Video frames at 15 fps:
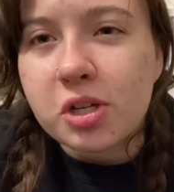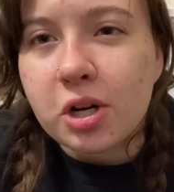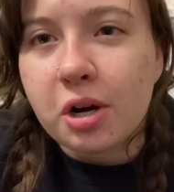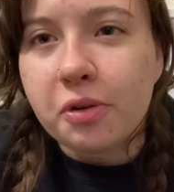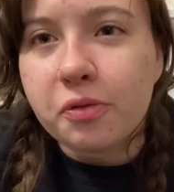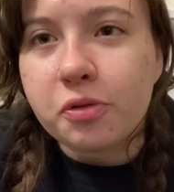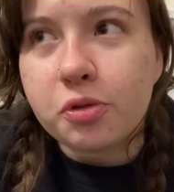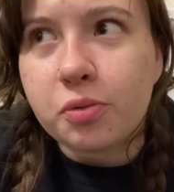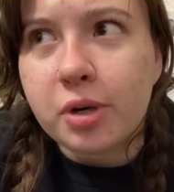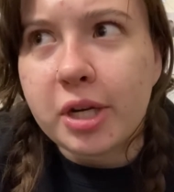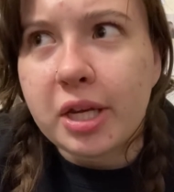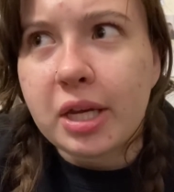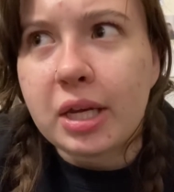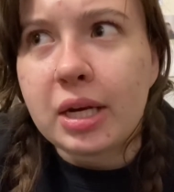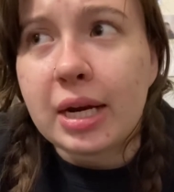of
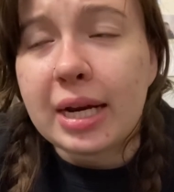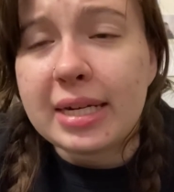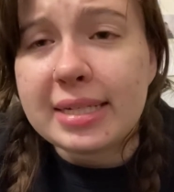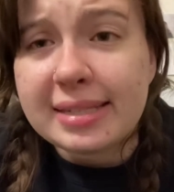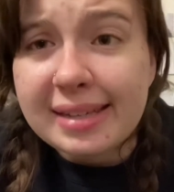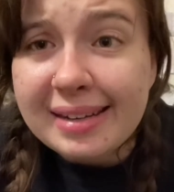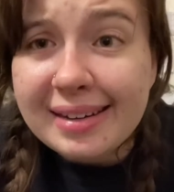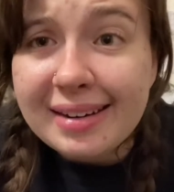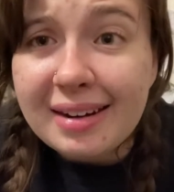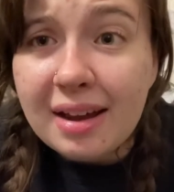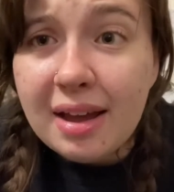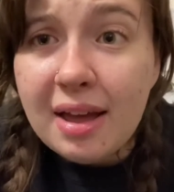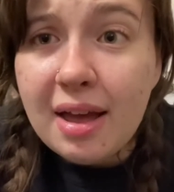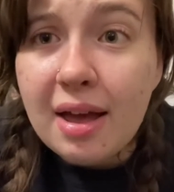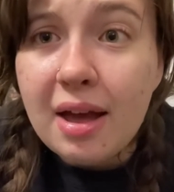2019,
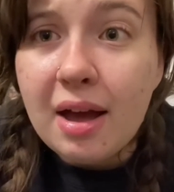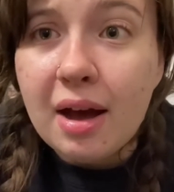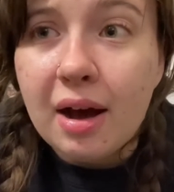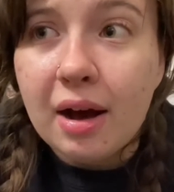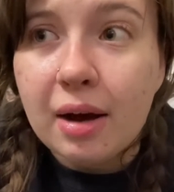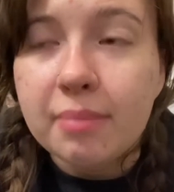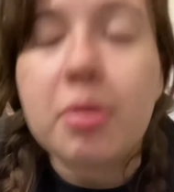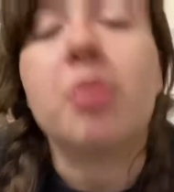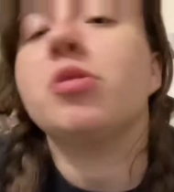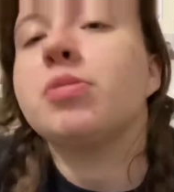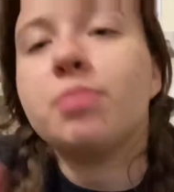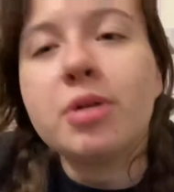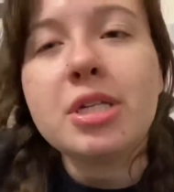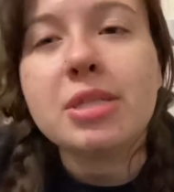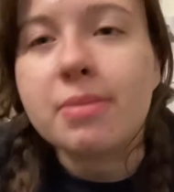no,
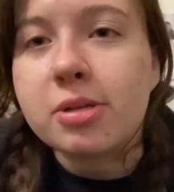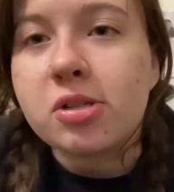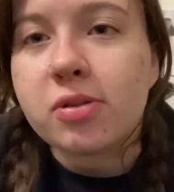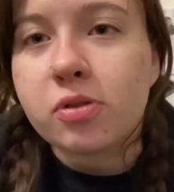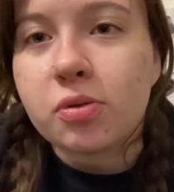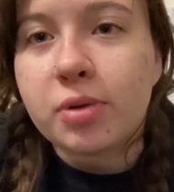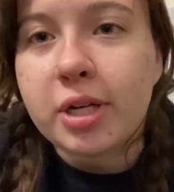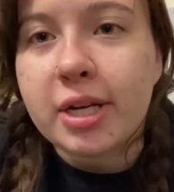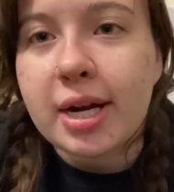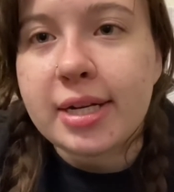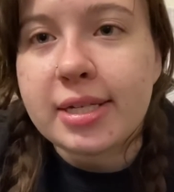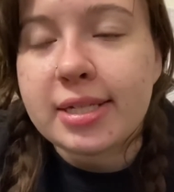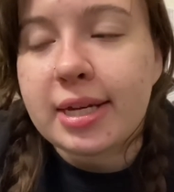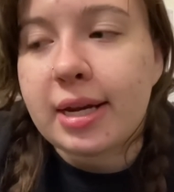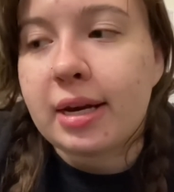spring semester of
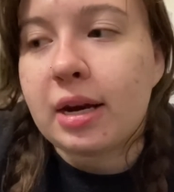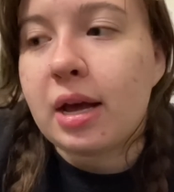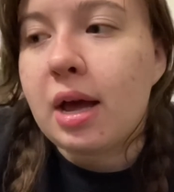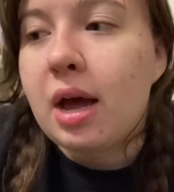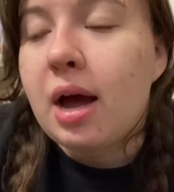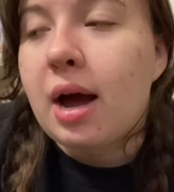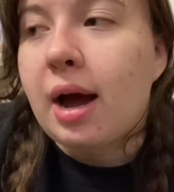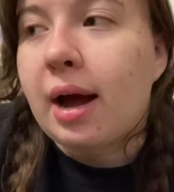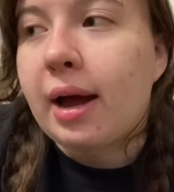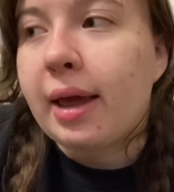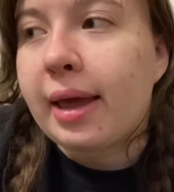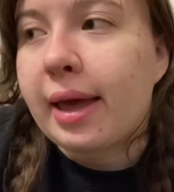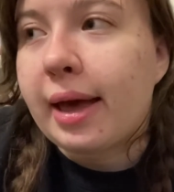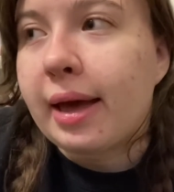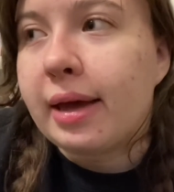2019, I
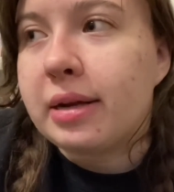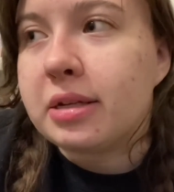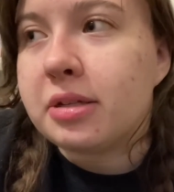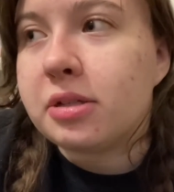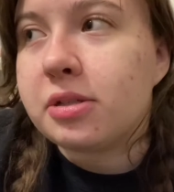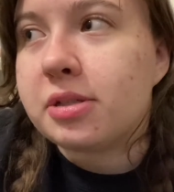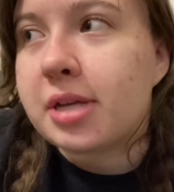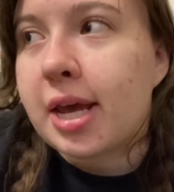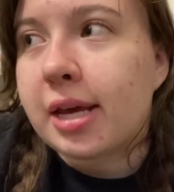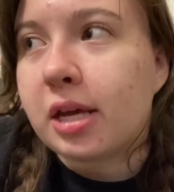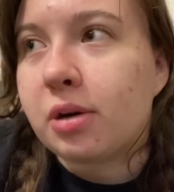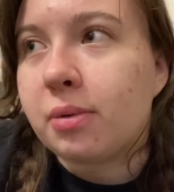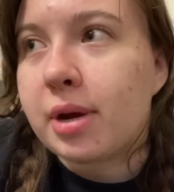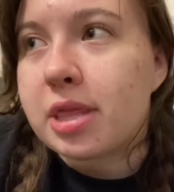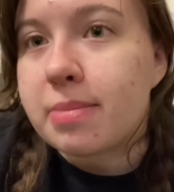had taken
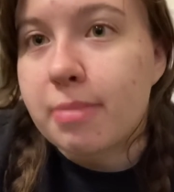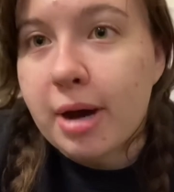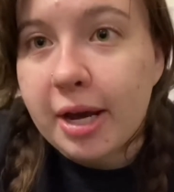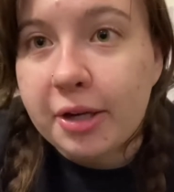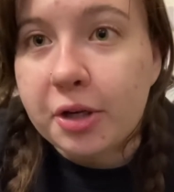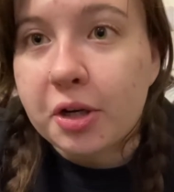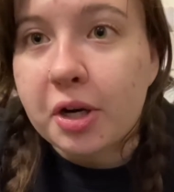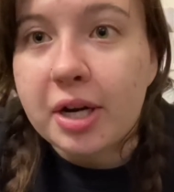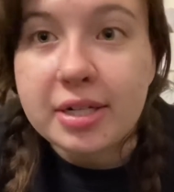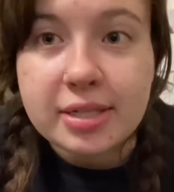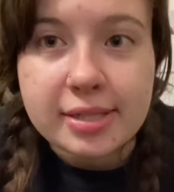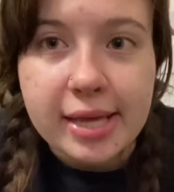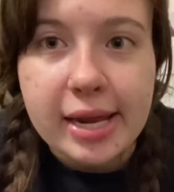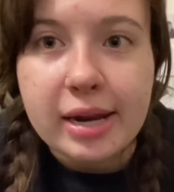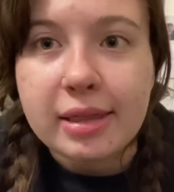away the minor and
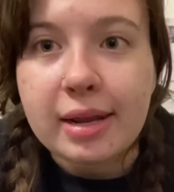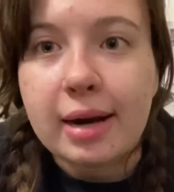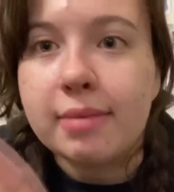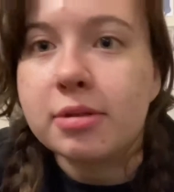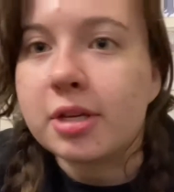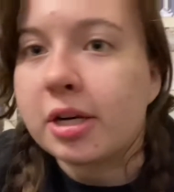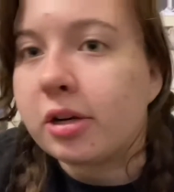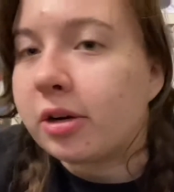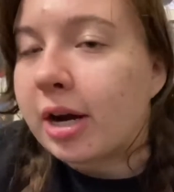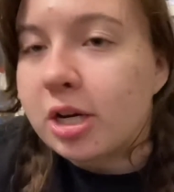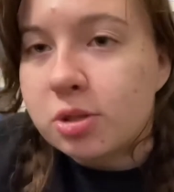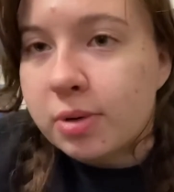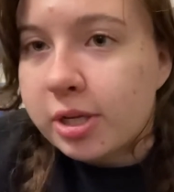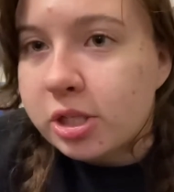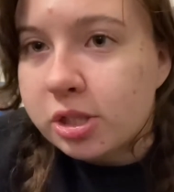decided that I was gonna
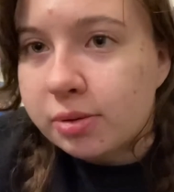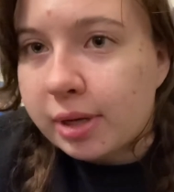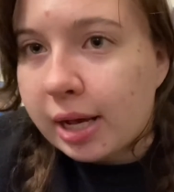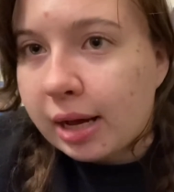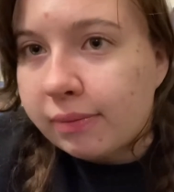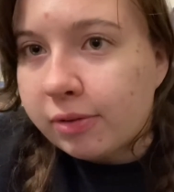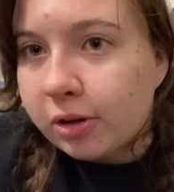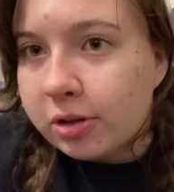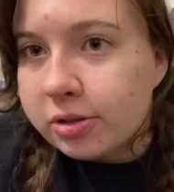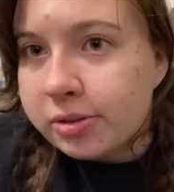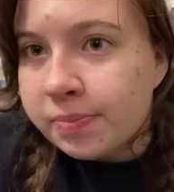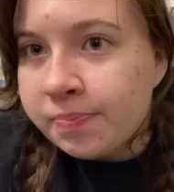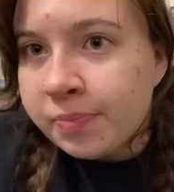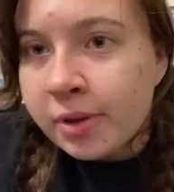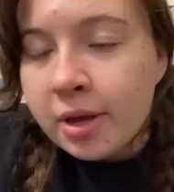graduate in 2.5 years.
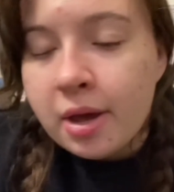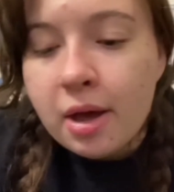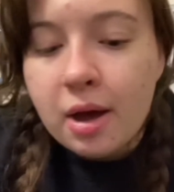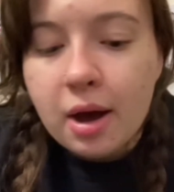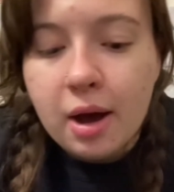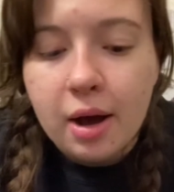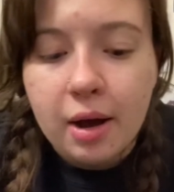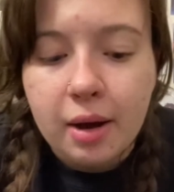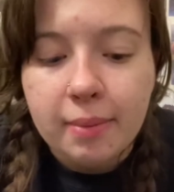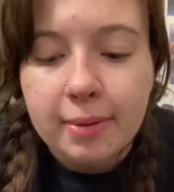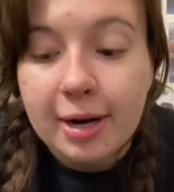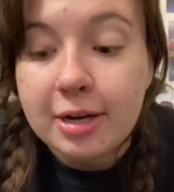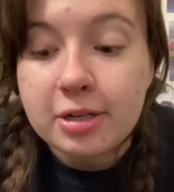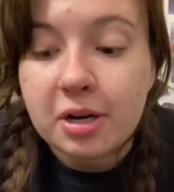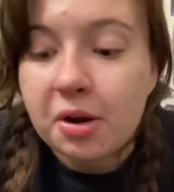And
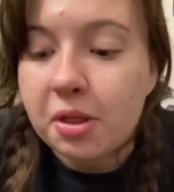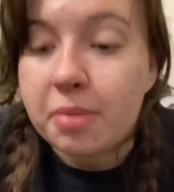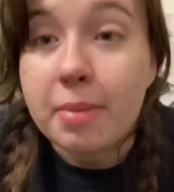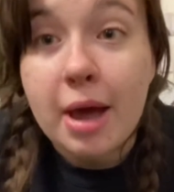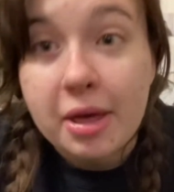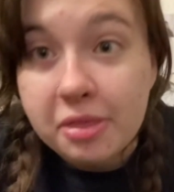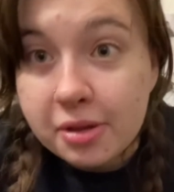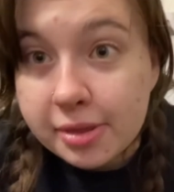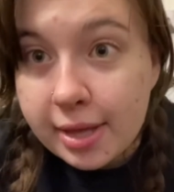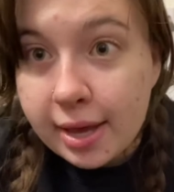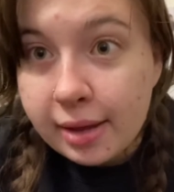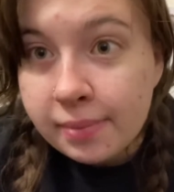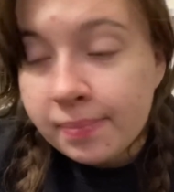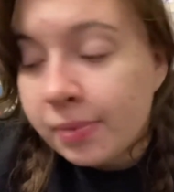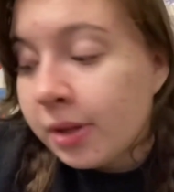I'd done all the math on that.
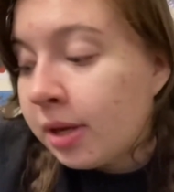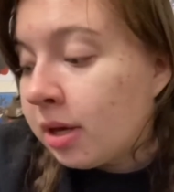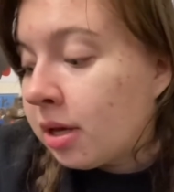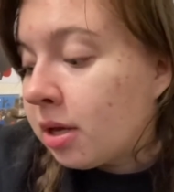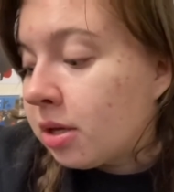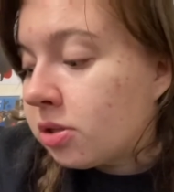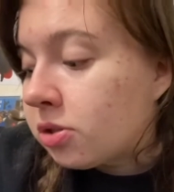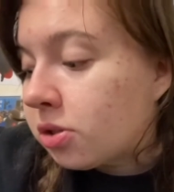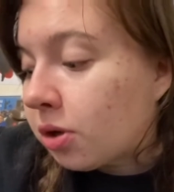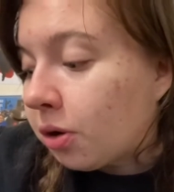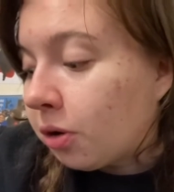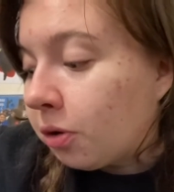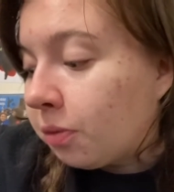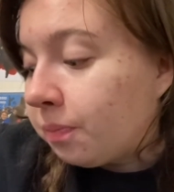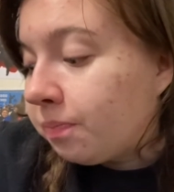
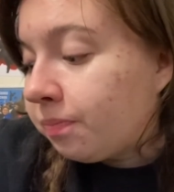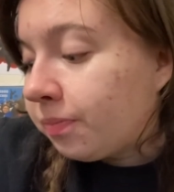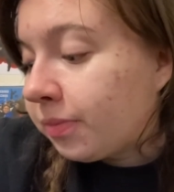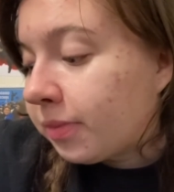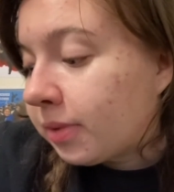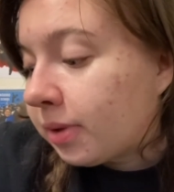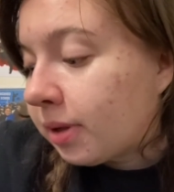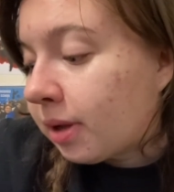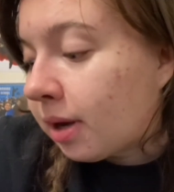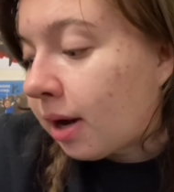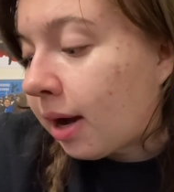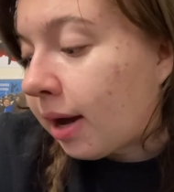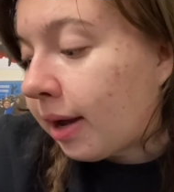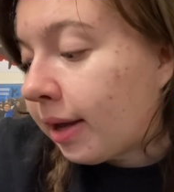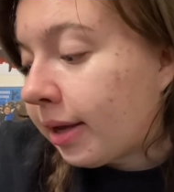So
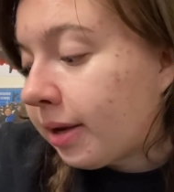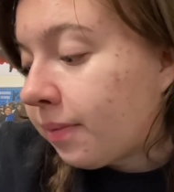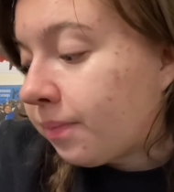I